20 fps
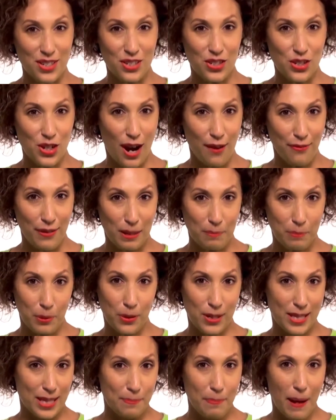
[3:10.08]
your traffic
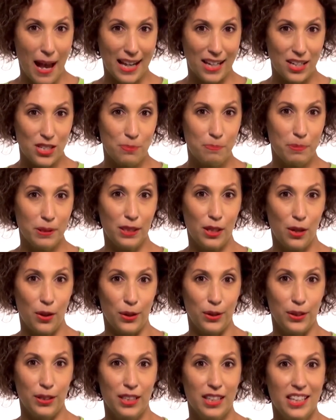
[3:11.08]
points package
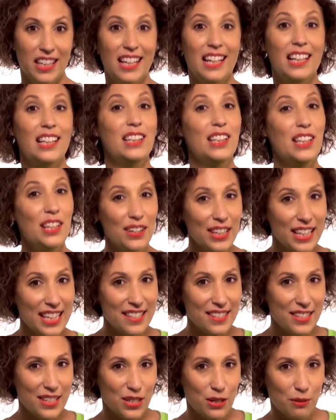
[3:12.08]
below, log
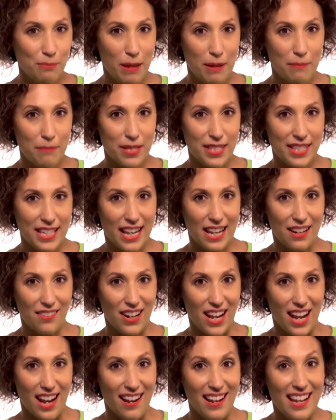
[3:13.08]
into your members
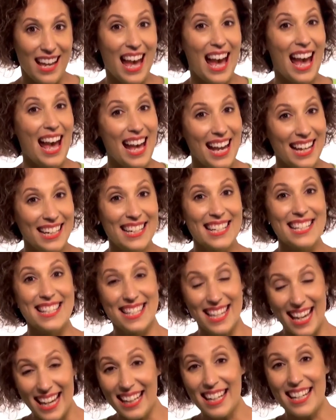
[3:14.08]
area and
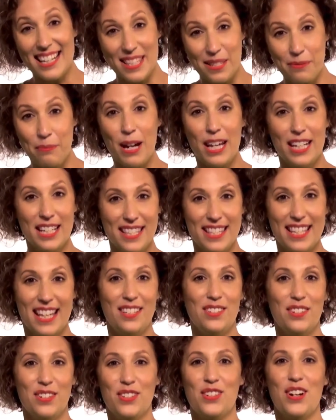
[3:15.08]
tell us where to
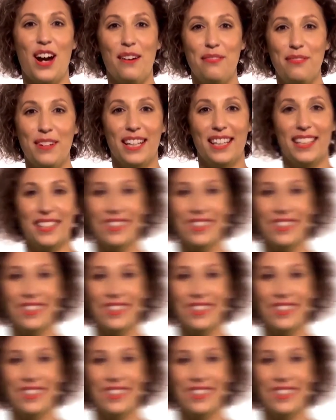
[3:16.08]
send your traffic.